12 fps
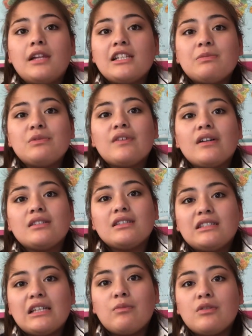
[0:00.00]
Let's move on to
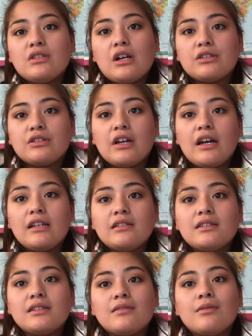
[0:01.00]
STEM with Dr.
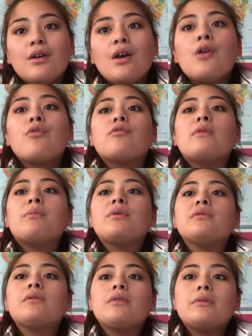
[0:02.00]
Hines.
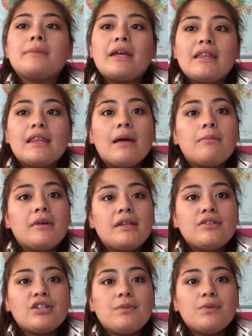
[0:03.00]
Remember when we made that
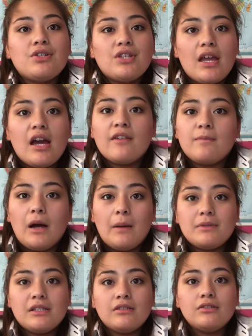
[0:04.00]
mini trebuchet out of
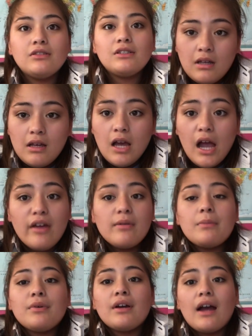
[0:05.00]
popsicles? I
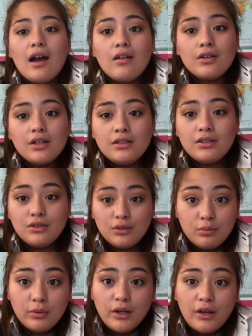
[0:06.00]
remember how good
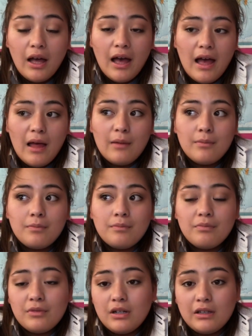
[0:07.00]
you were at
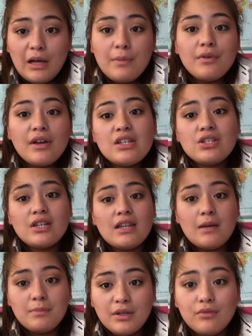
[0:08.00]
collaboration
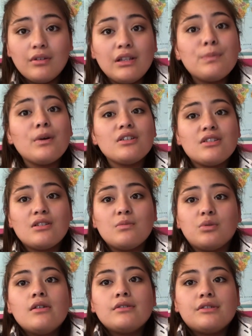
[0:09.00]
and being really
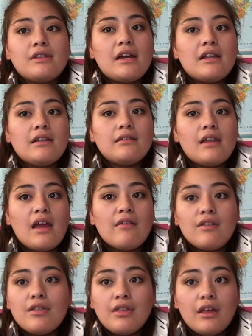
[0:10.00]
personable so that
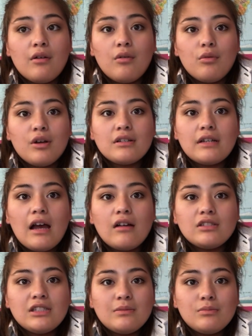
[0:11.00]
everything worked
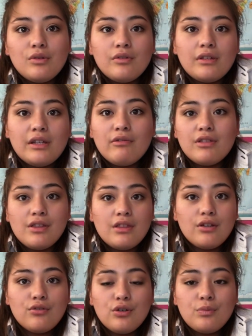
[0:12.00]
out smoothly within
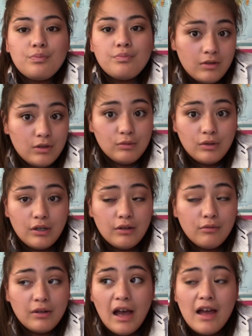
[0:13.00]
the group to
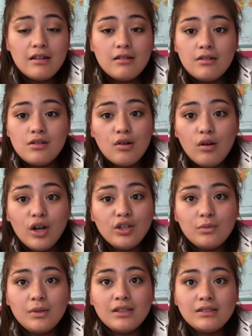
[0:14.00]
where we had no
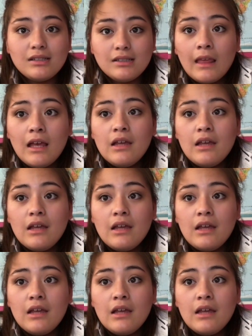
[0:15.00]
arguments.